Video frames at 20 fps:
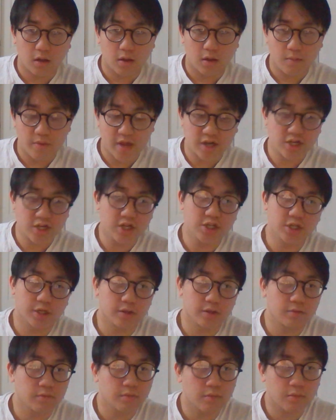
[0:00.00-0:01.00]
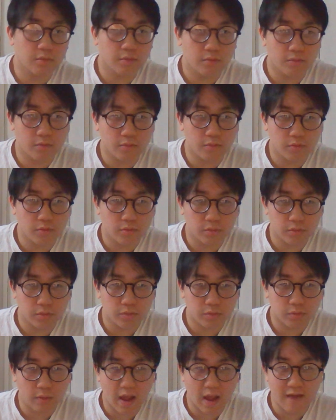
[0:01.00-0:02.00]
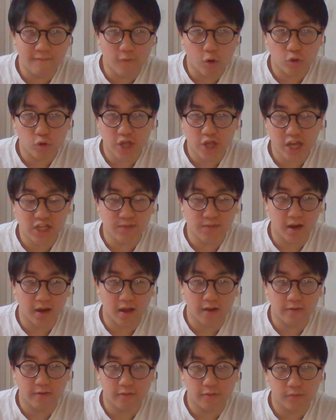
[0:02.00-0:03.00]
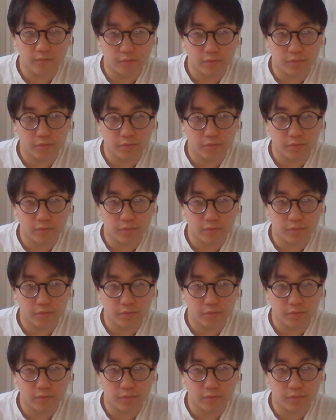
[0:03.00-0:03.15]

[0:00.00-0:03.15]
But I changed it. I invoked change in my life.